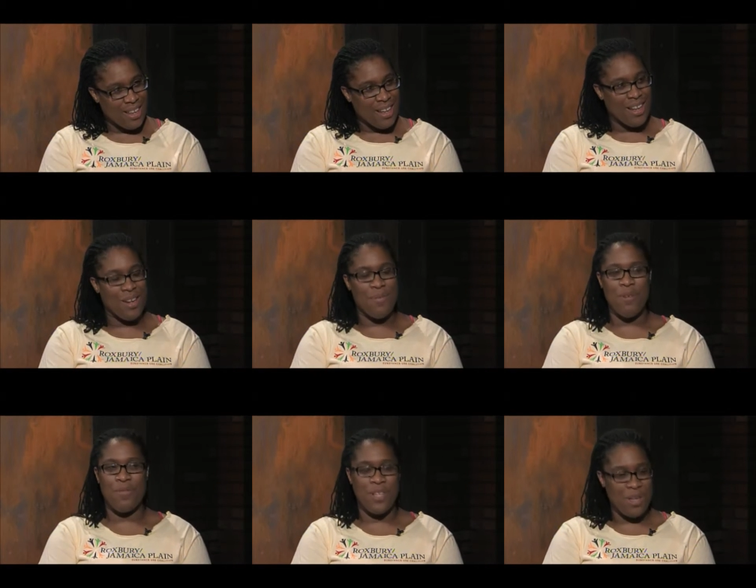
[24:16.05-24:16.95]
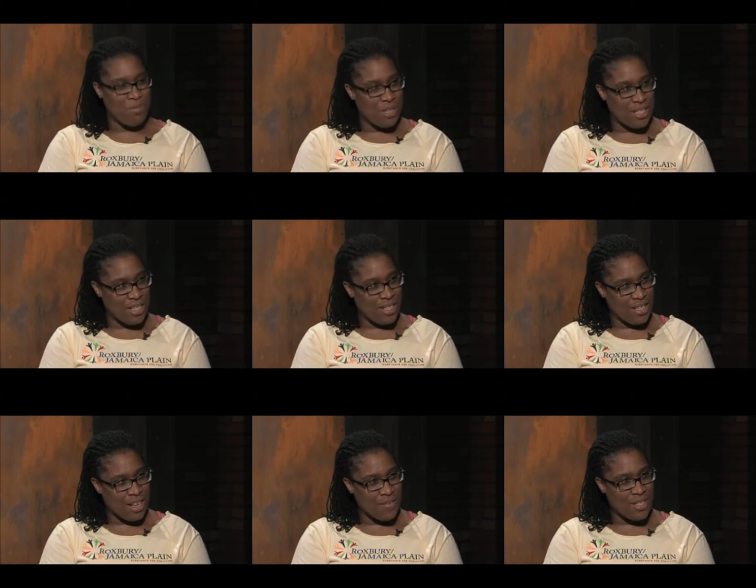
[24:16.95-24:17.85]
I really appreciate
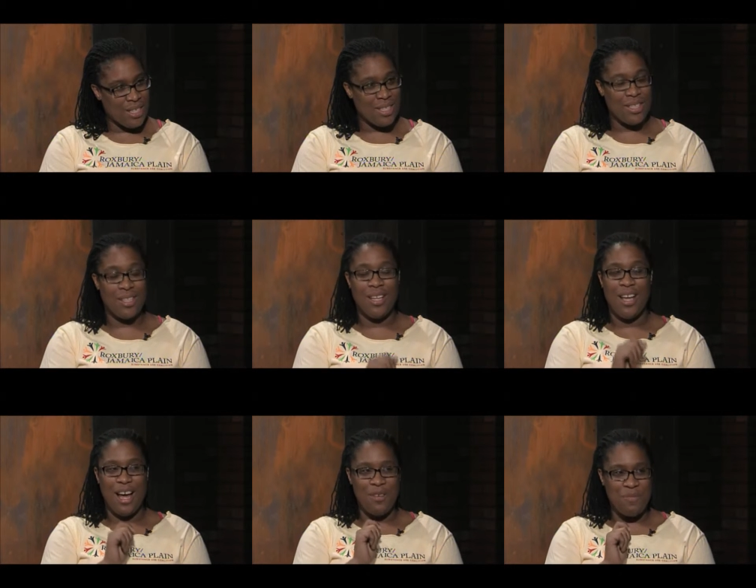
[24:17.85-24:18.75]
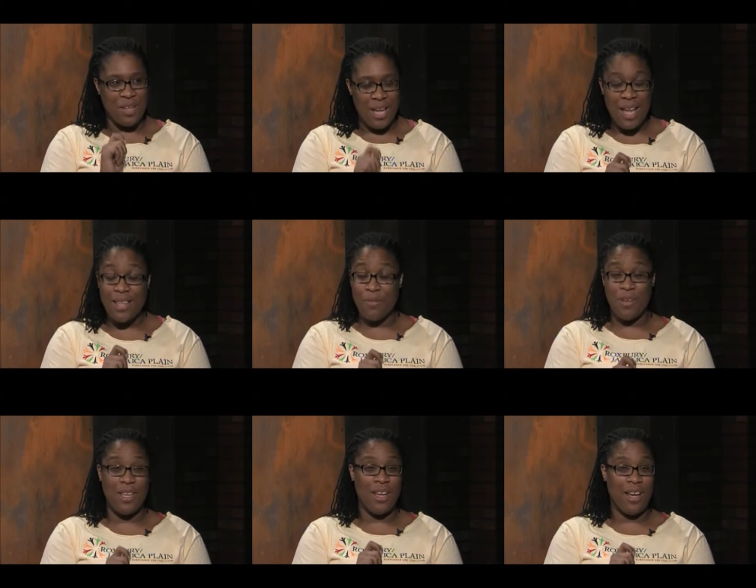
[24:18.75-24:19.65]
this conversation. I'm glad that
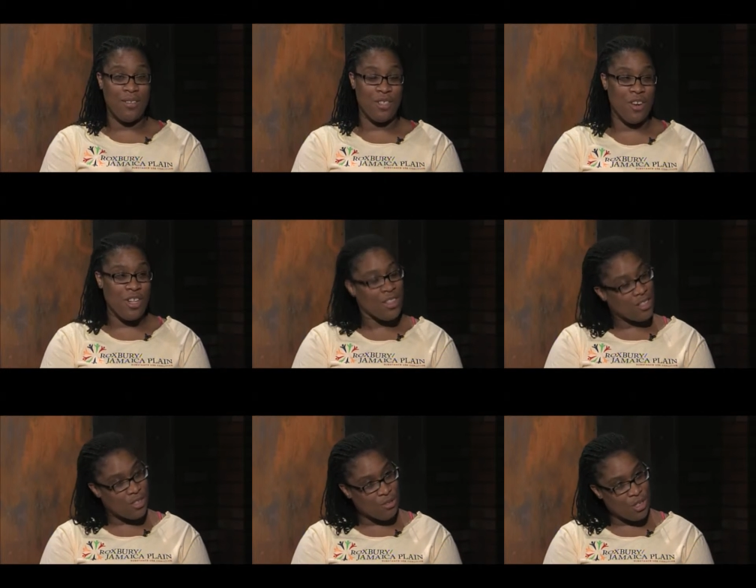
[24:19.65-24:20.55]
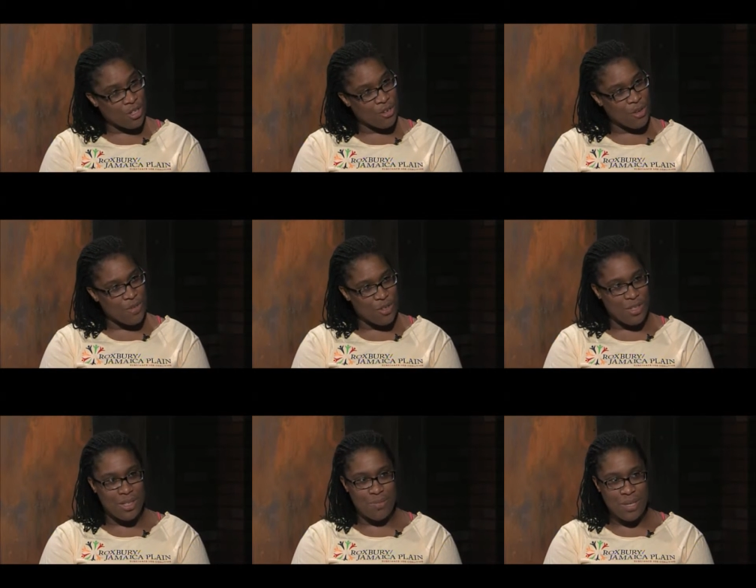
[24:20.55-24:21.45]
we have started this new show,
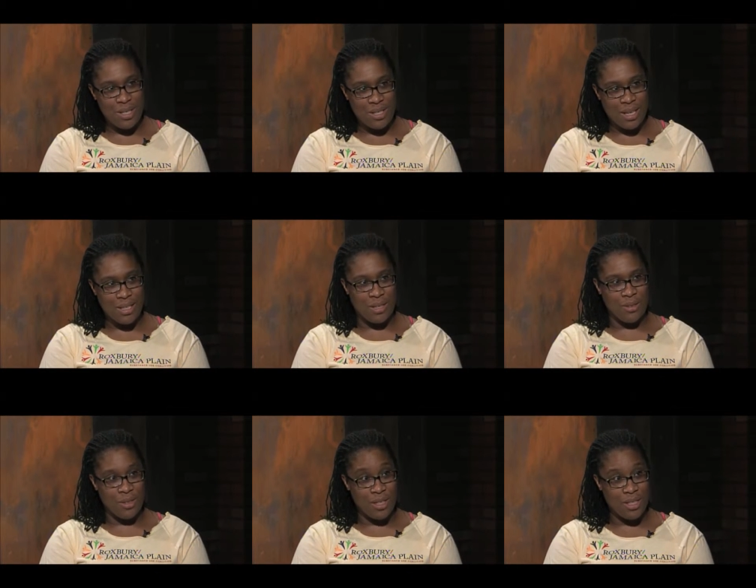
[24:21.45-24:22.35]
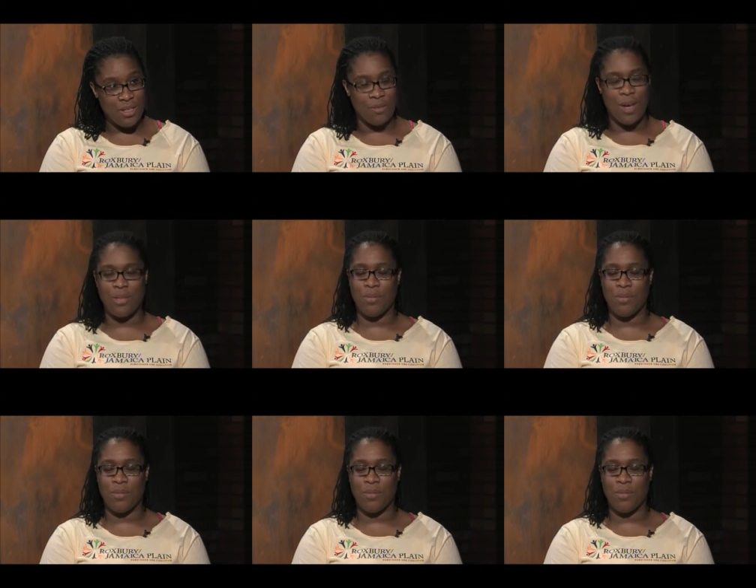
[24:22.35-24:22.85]
Community Speaks, as a coalition, the Roxbury